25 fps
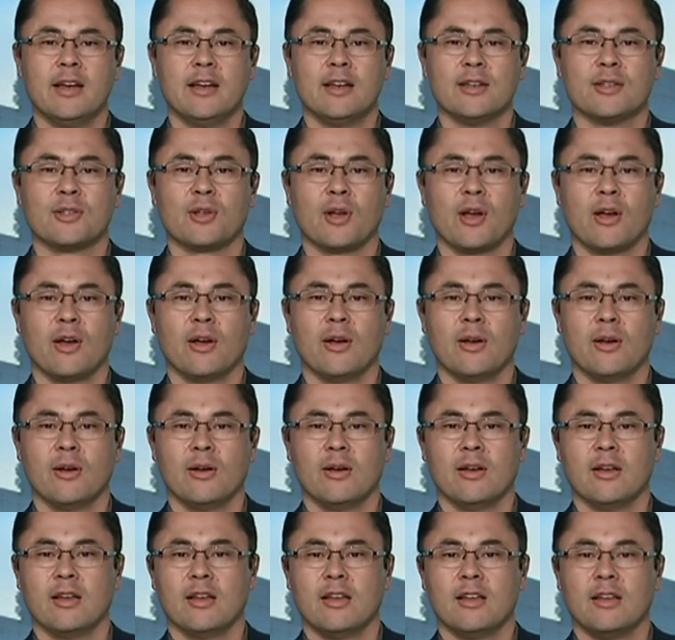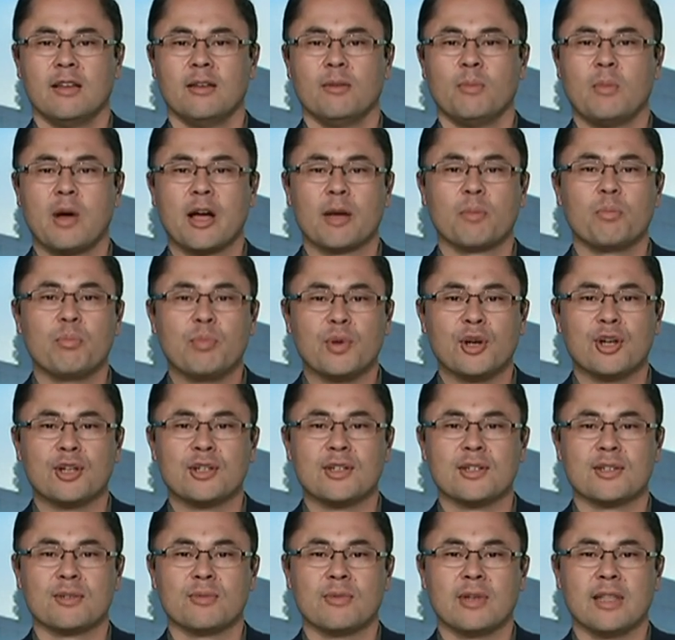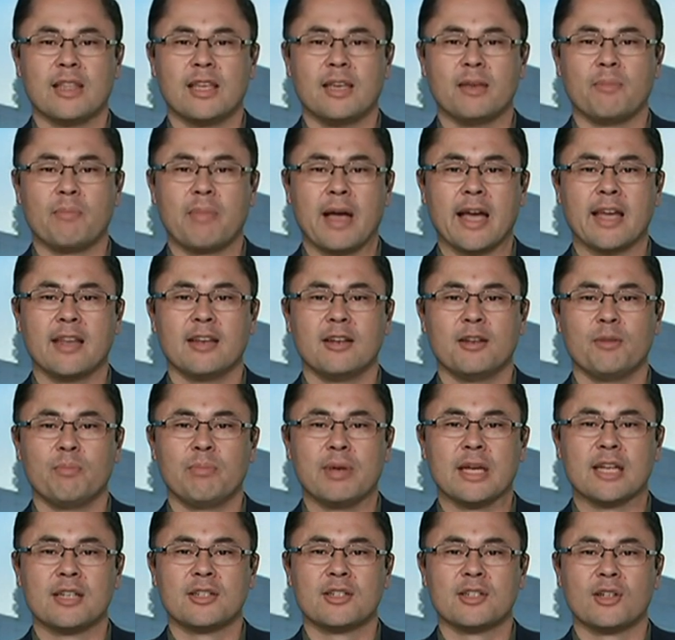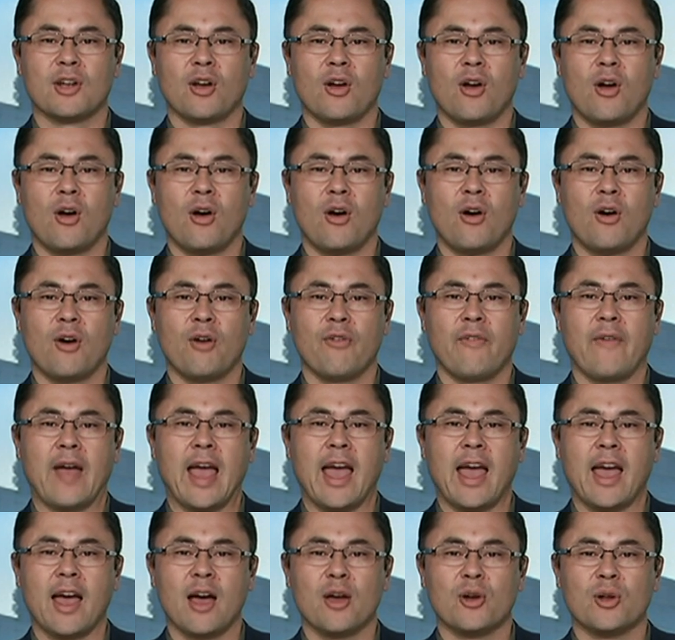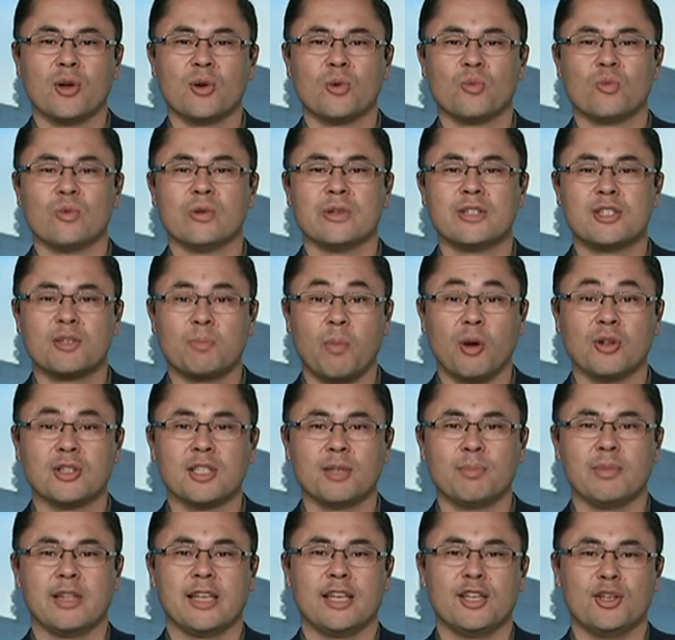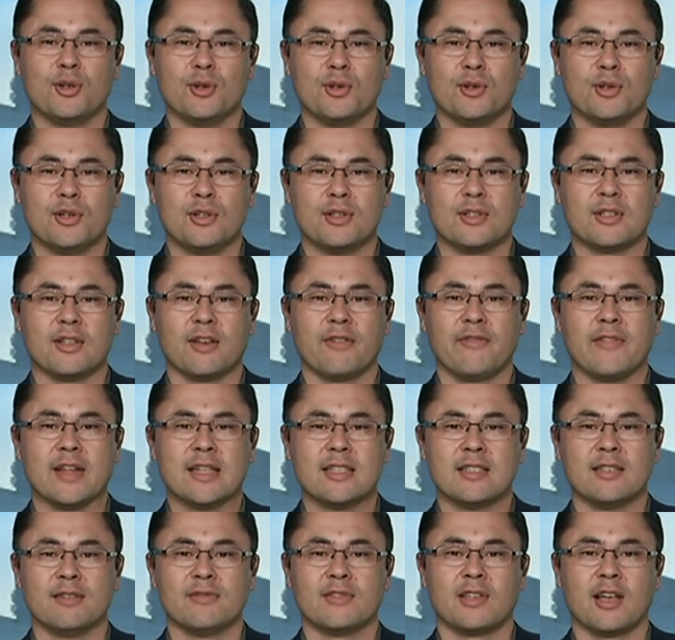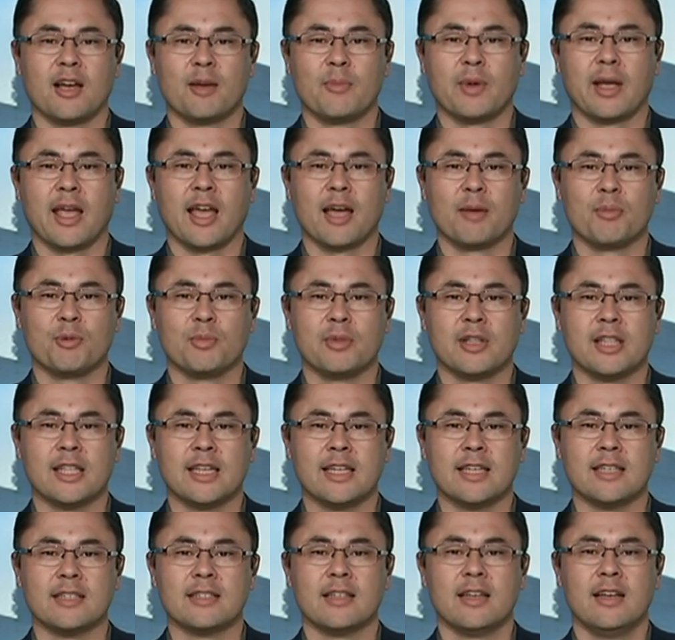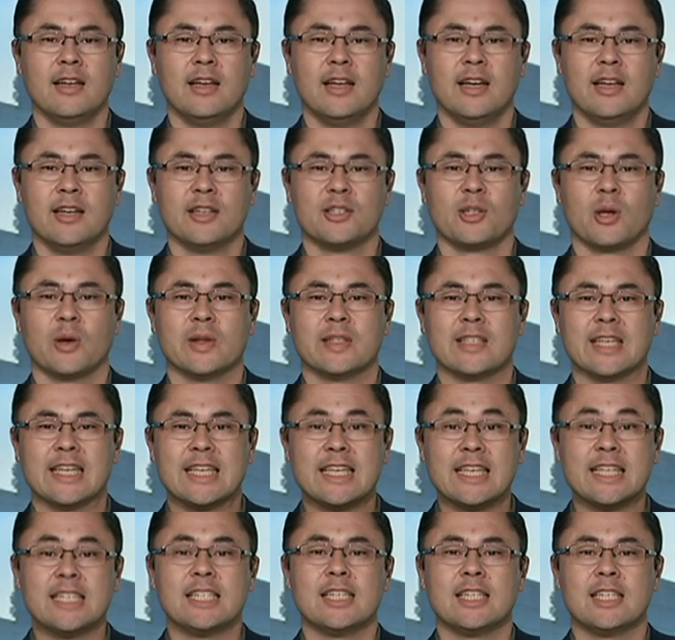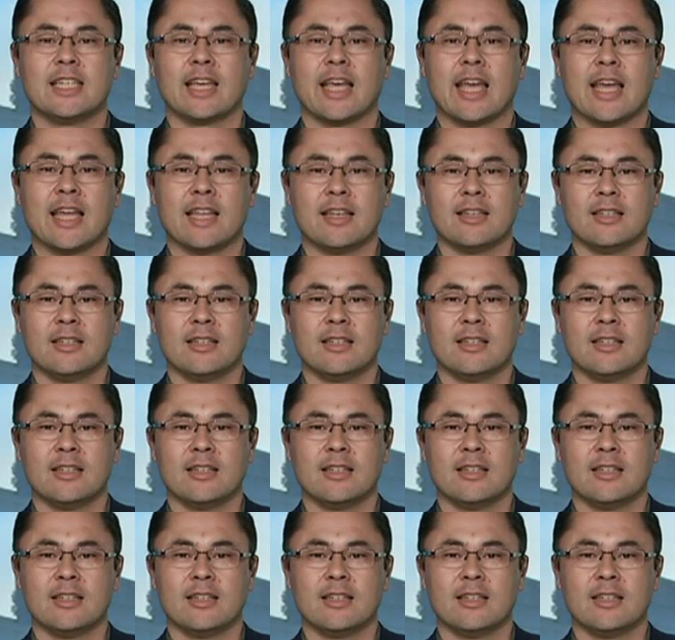So Mike Burgess really painted a picture of how to responsibly use offensive cyber capabilities. So it's easy to get